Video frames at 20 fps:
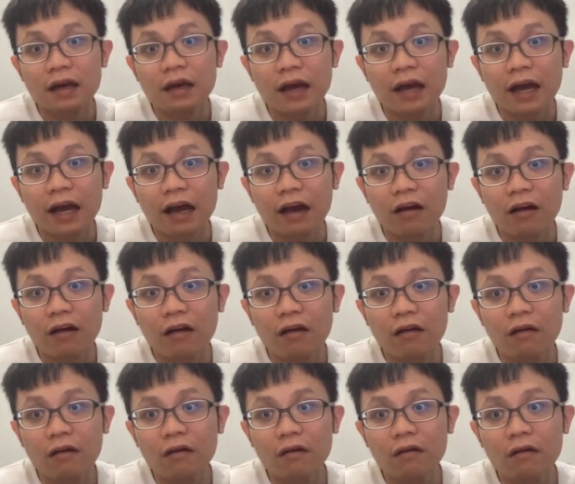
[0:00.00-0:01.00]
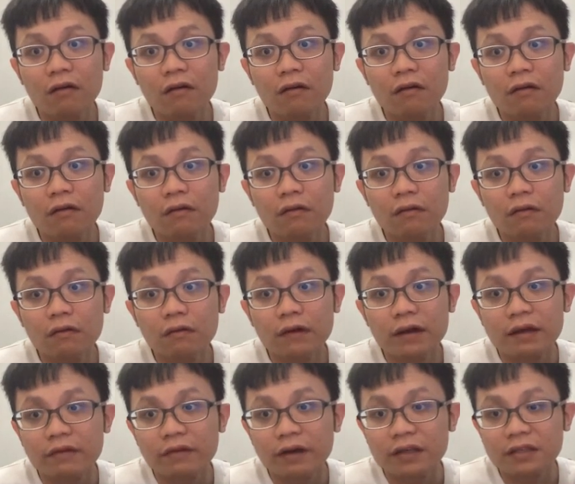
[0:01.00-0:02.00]

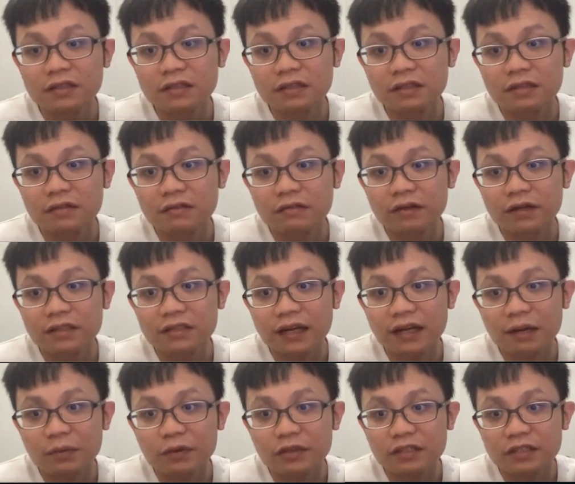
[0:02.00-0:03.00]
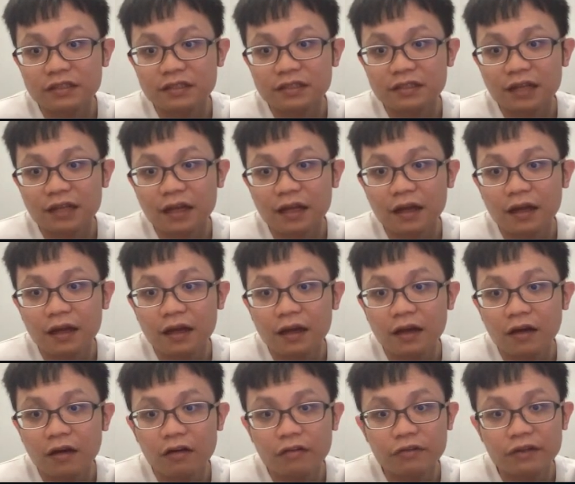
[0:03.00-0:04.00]
Where's the hypothesis?
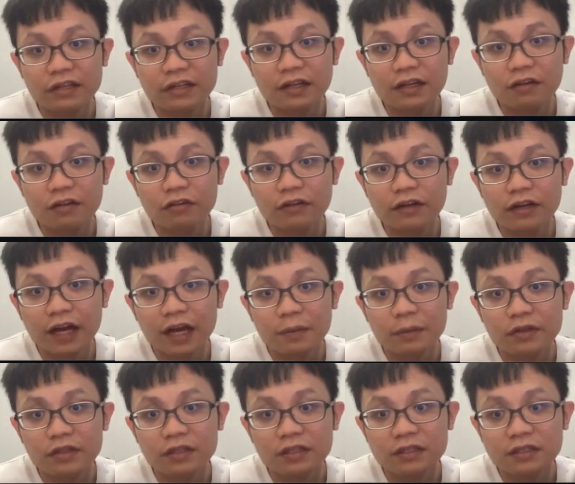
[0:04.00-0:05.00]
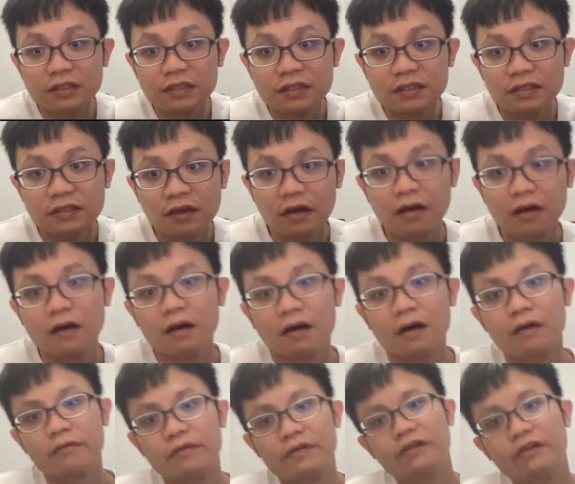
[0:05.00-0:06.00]
We didn't do the hypothesis.
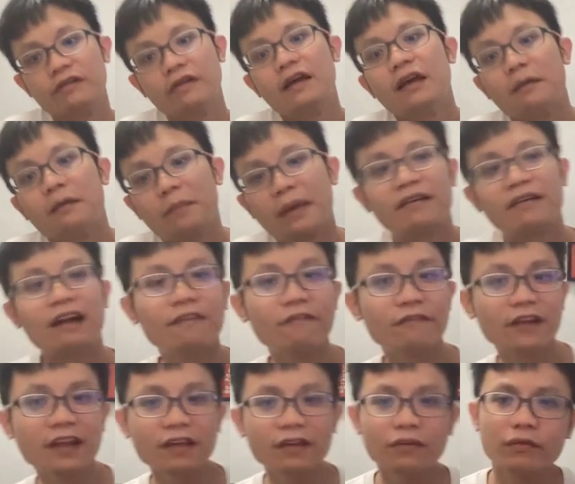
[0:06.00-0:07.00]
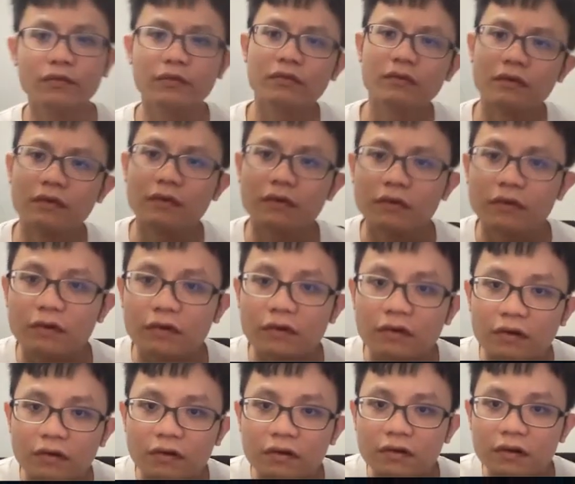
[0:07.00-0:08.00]
We don't, but roughly
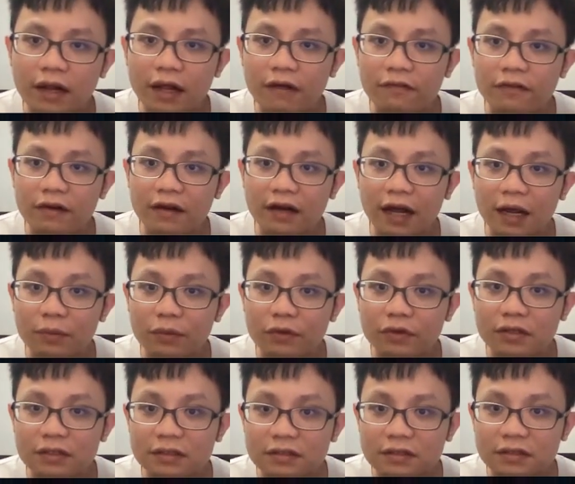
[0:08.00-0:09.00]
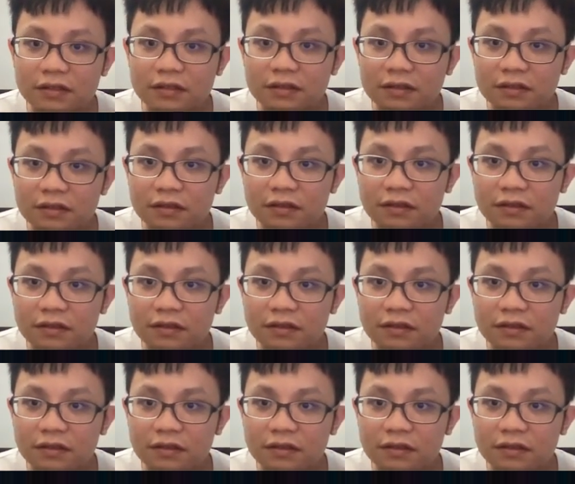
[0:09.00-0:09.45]
don't have the hypothesis.